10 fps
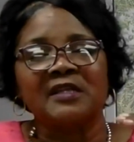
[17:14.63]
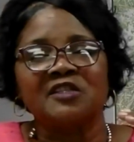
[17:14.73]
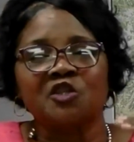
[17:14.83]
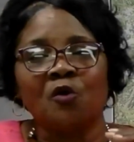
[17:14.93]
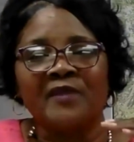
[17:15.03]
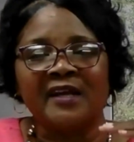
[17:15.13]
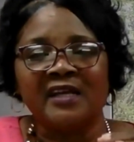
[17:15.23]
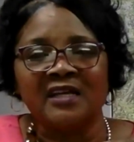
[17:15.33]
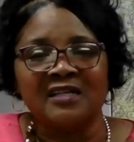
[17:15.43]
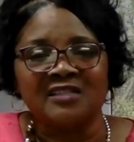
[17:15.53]
so that
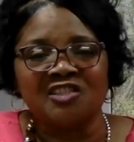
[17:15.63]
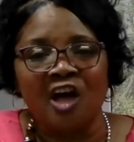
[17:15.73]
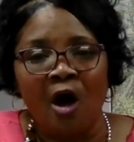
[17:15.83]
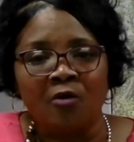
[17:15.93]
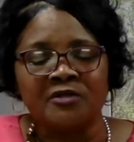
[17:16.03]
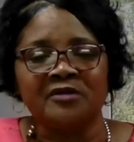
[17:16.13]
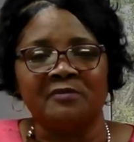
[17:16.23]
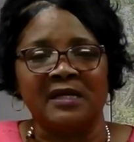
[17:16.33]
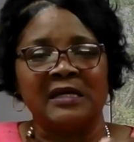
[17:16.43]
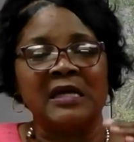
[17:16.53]
he could talk to
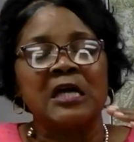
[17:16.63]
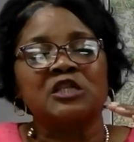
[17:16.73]
me,